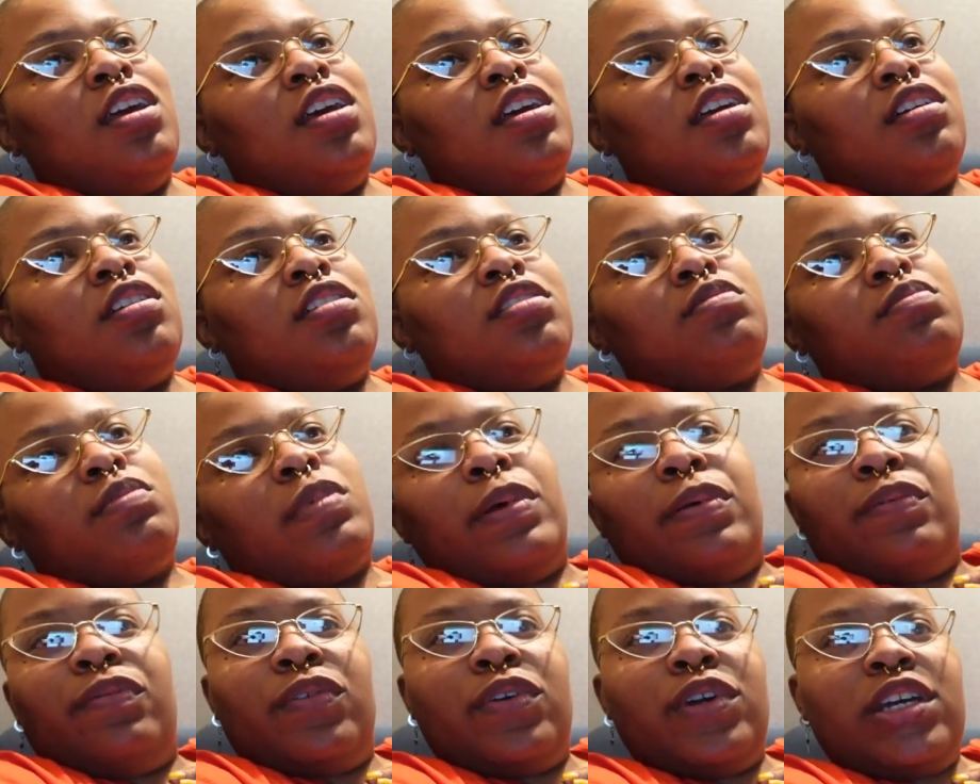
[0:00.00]
because
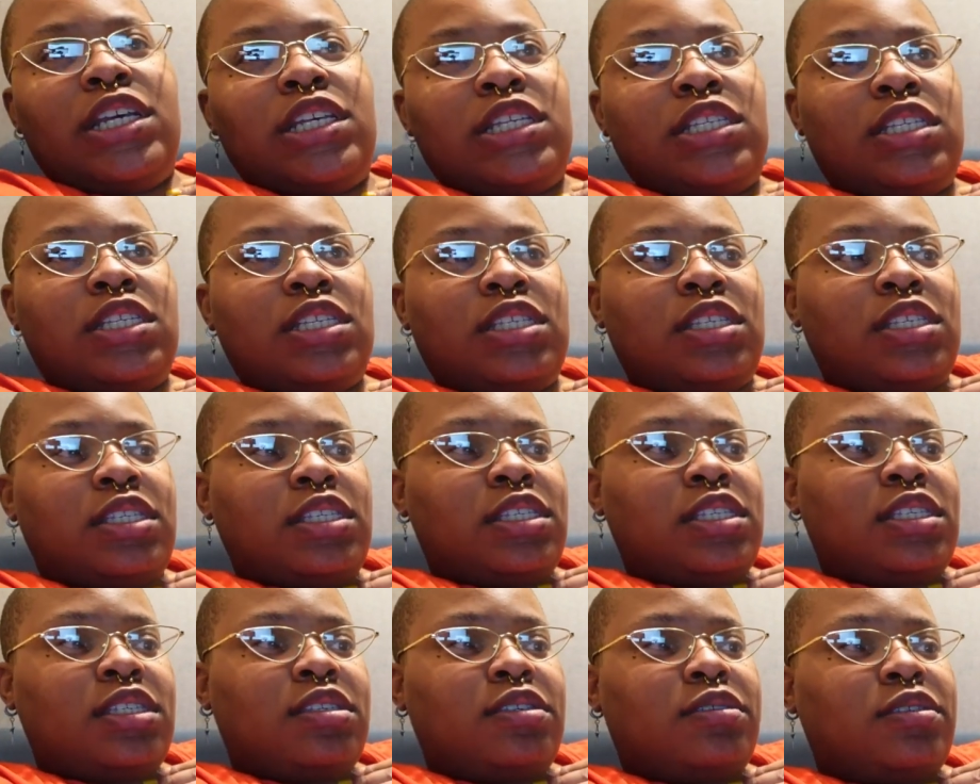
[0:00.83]
my voice is
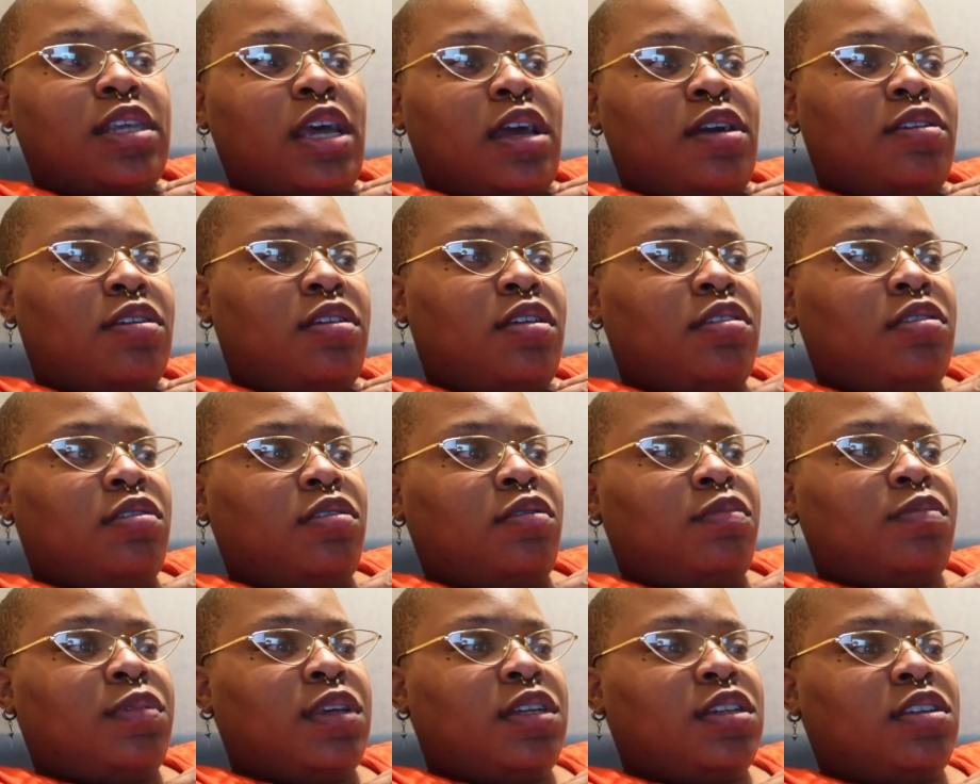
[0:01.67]
sounded a
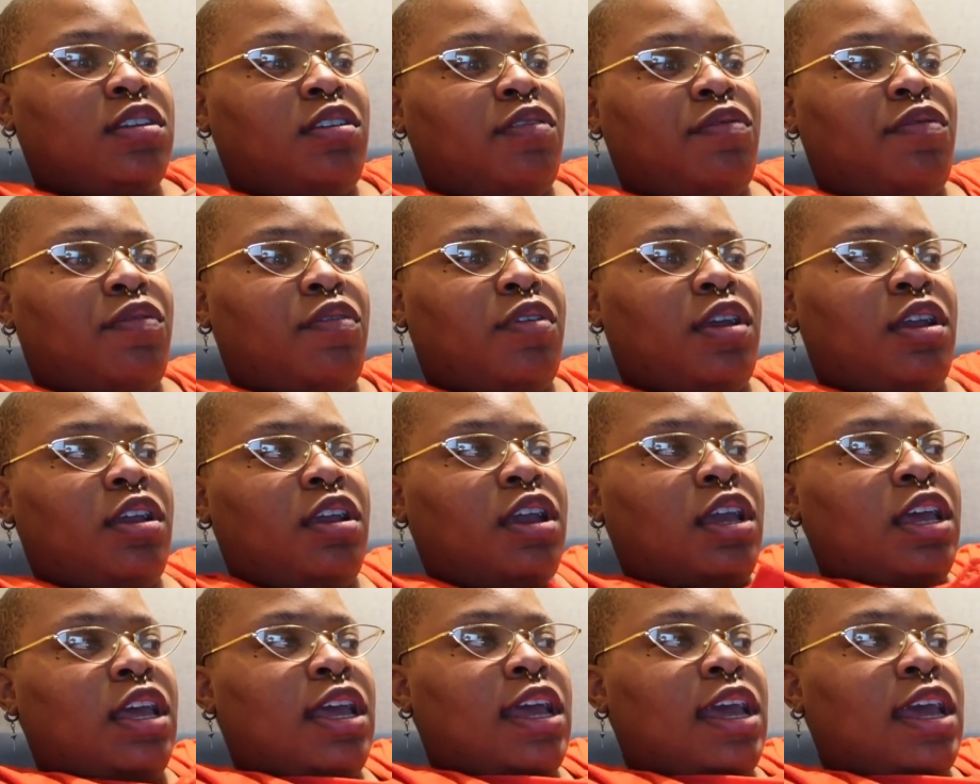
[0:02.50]
little bit different.